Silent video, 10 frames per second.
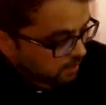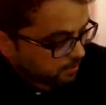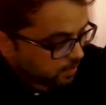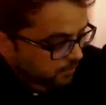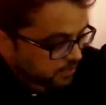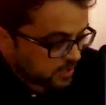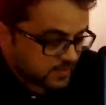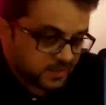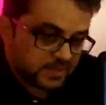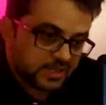
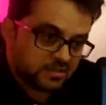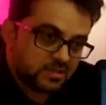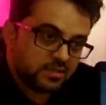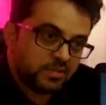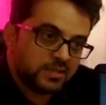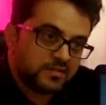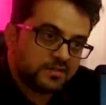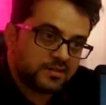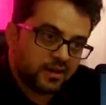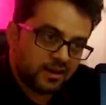proficiency testing means
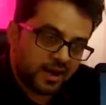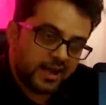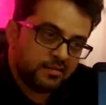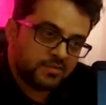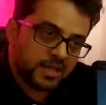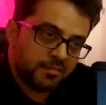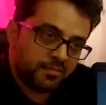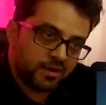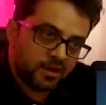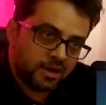a random
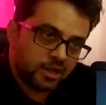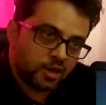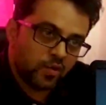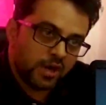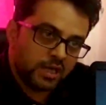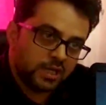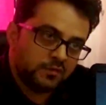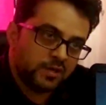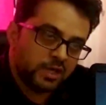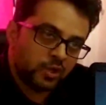sample you are
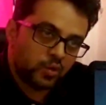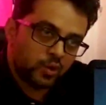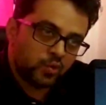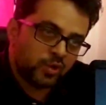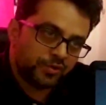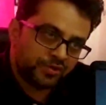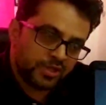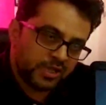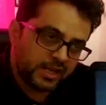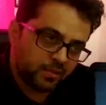giving to 2 or
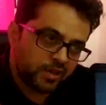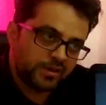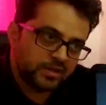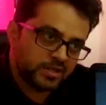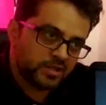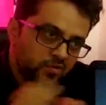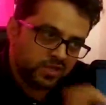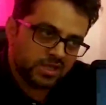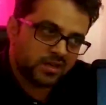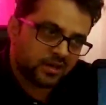3 laboratories which
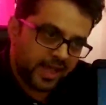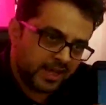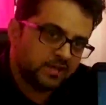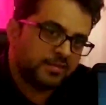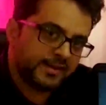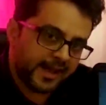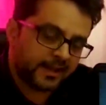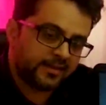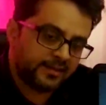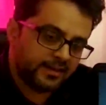are NABL
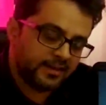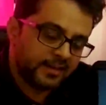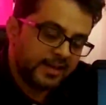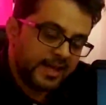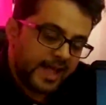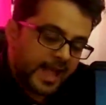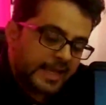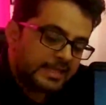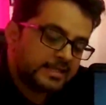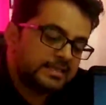accredited,
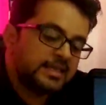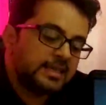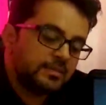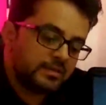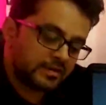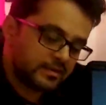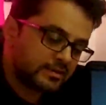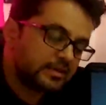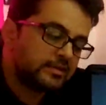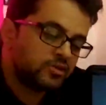and the same
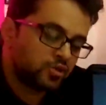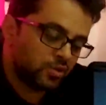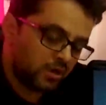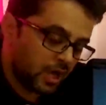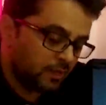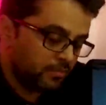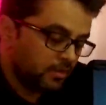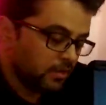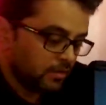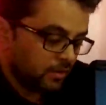results should come
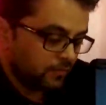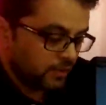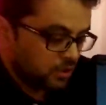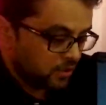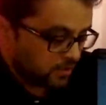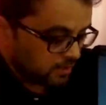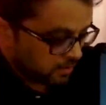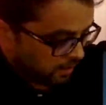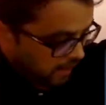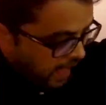with your
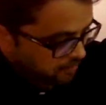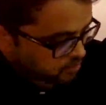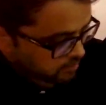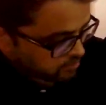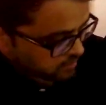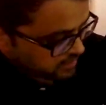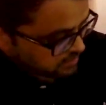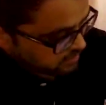labs also, that is